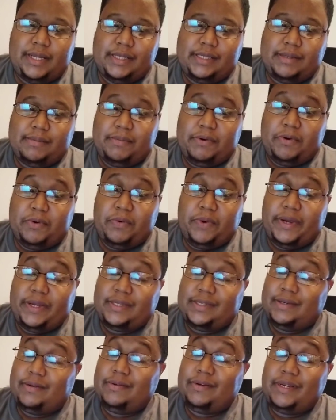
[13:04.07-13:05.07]
in some old
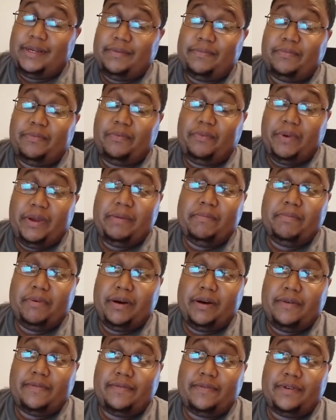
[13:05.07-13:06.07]
ways, Sony
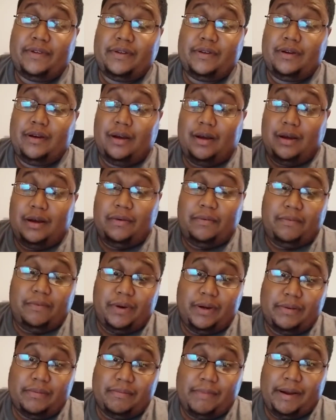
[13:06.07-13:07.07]
rebuffed uh,
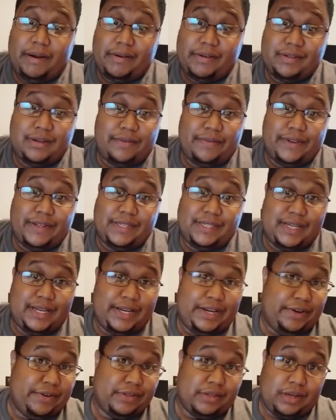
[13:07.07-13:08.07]
what Microsoft had
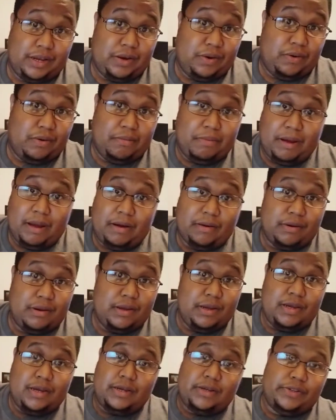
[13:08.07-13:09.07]
said years ago about
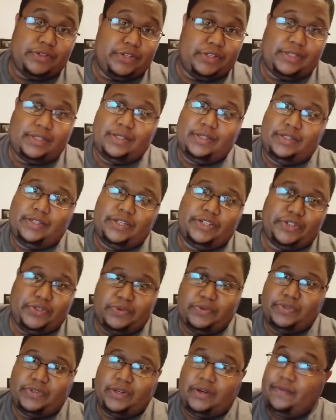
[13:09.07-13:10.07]
just
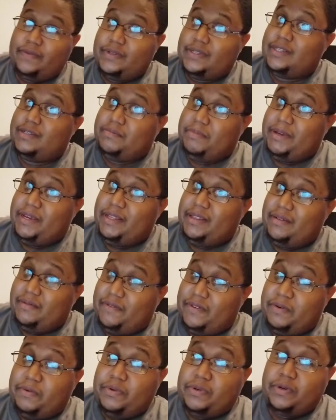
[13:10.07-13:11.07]
digital services being the
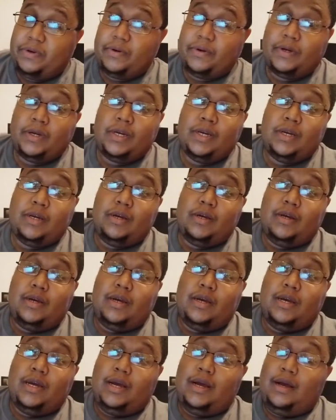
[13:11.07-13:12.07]
future.
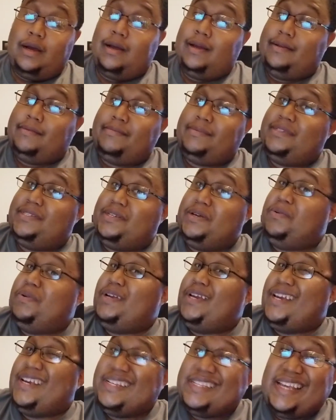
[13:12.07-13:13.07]

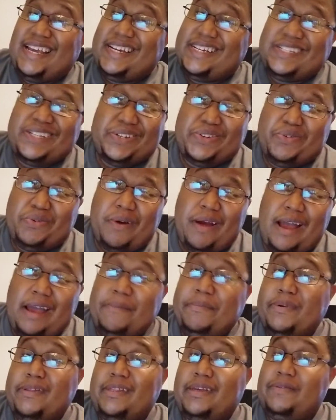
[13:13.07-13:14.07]
Sony has actually
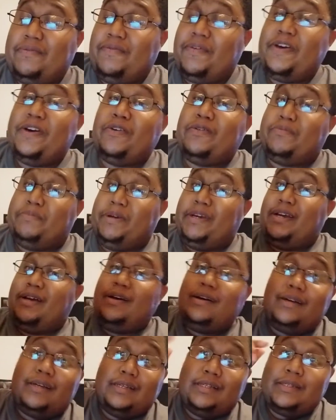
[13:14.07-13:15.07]
tried, but they failed
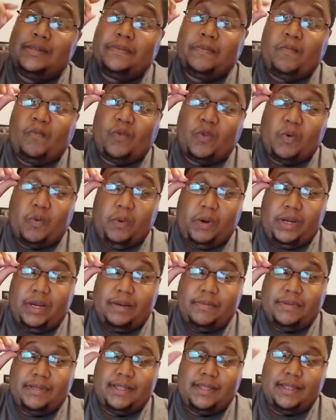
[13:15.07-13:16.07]
because when it
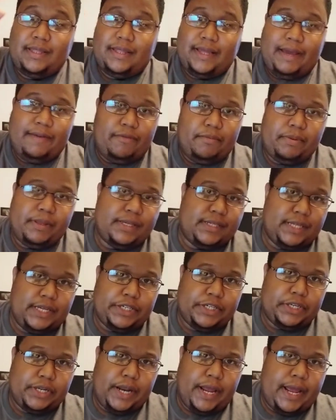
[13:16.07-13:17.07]
comes to they have a
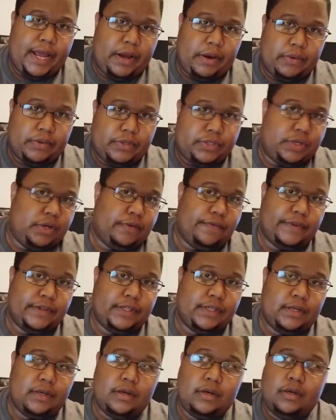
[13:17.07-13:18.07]
PlayStation Now
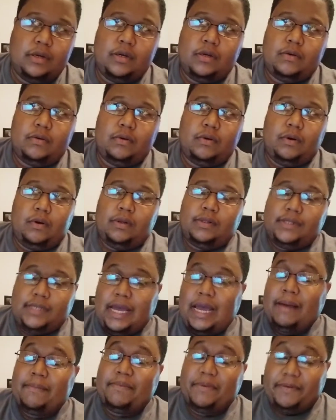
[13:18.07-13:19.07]
service on
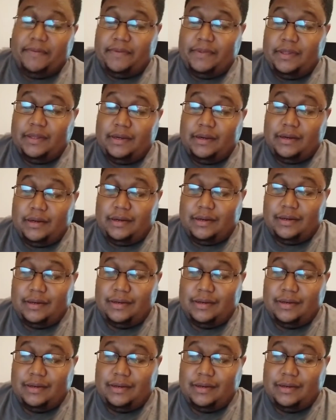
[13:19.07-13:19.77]
top of the